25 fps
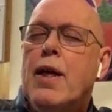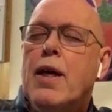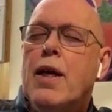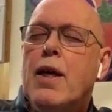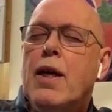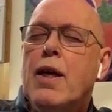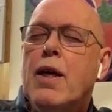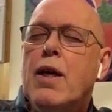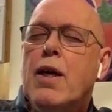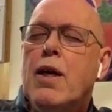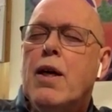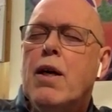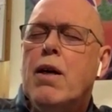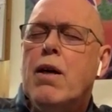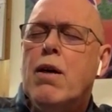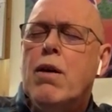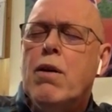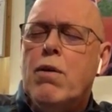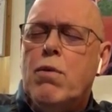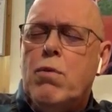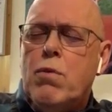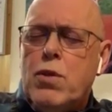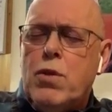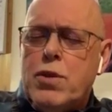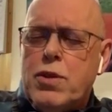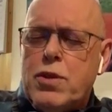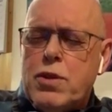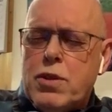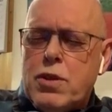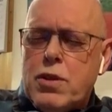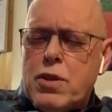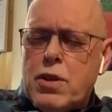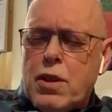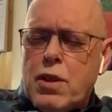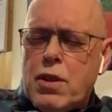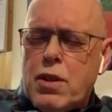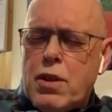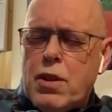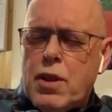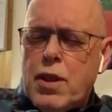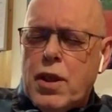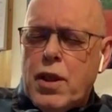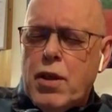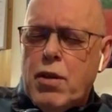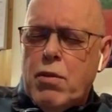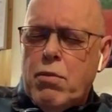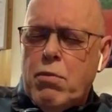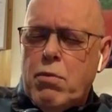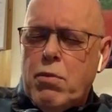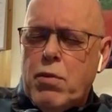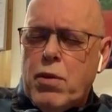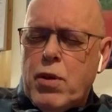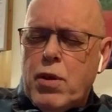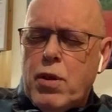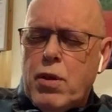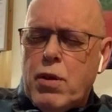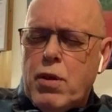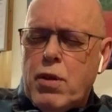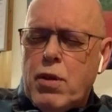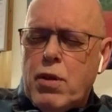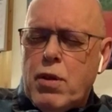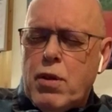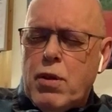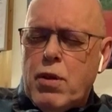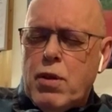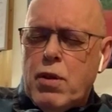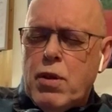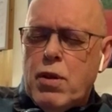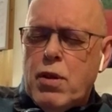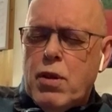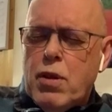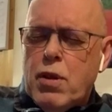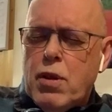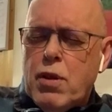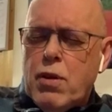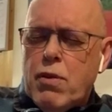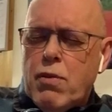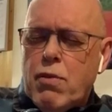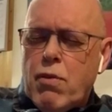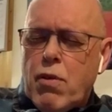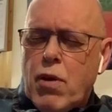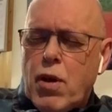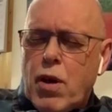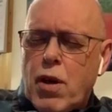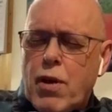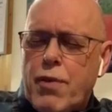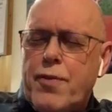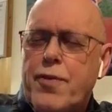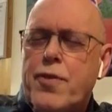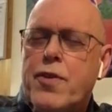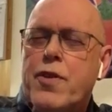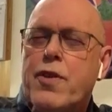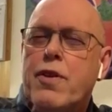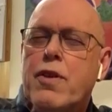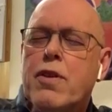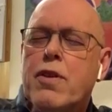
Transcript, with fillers: Uh, what's the name? Uh, Warf